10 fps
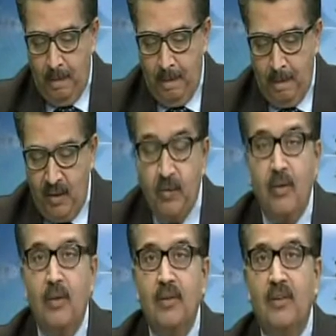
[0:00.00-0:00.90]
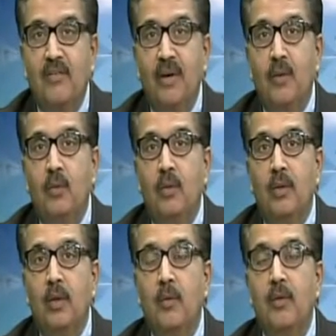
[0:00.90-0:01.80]
they were not confined to
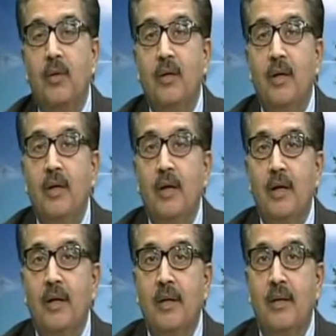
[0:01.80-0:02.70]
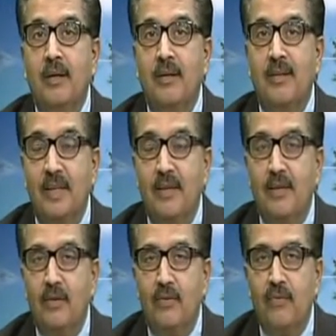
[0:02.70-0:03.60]
one community, and that sense
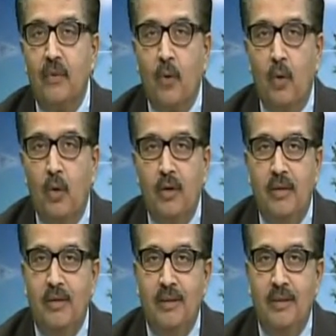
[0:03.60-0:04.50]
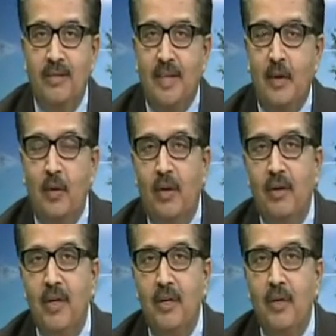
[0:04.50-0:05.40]
of, call it secular
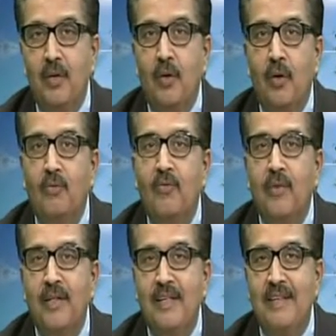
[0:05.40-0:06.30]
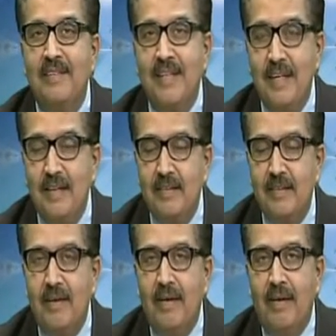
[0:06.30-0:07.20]
nature of these singers
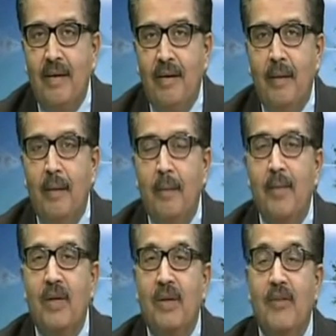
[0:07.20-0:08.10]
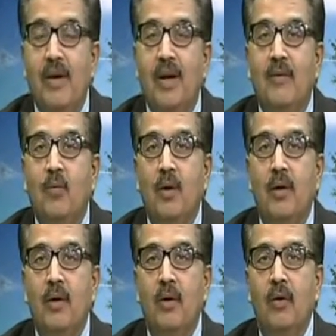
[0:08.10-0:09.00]
is evident when
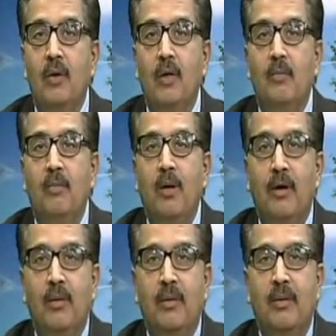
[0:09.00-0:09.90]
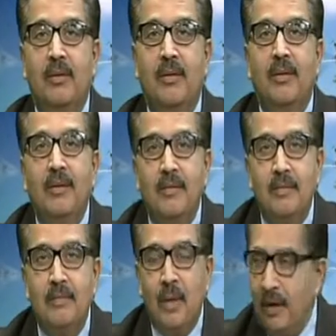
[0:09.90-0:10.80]
they're talking about
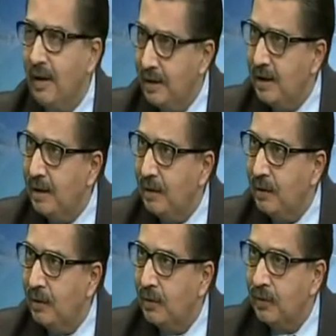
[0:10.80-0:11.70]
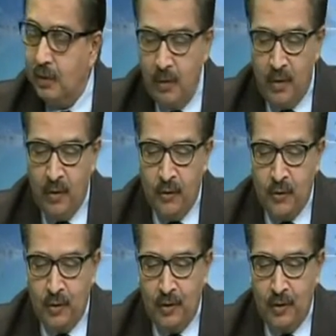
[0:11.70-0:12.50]
Mother India also. So